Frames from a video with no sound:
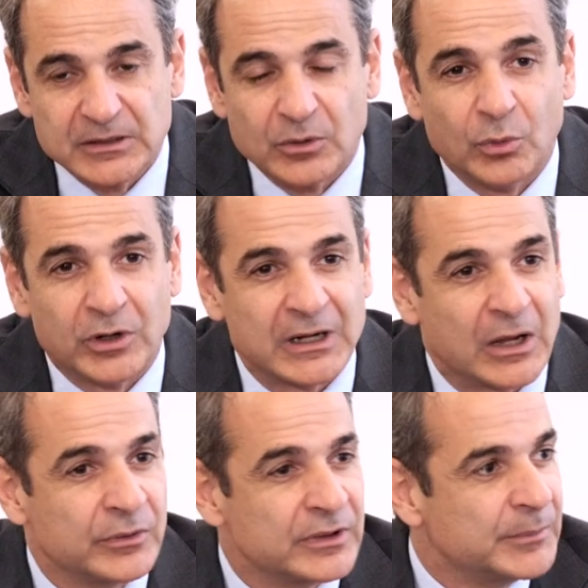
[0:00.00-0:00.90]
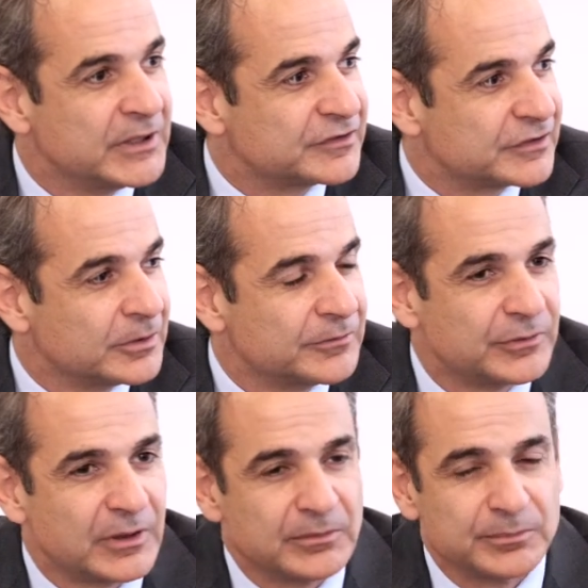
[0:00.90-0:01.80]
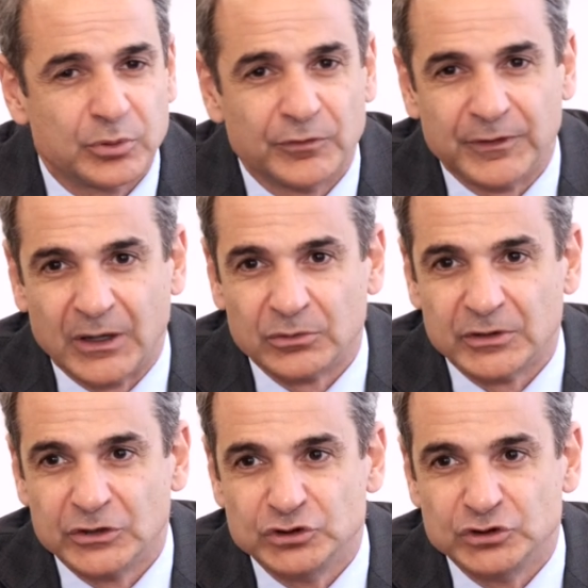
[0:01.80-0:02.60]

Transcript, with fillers: We're now in the midst of uh, profound uh,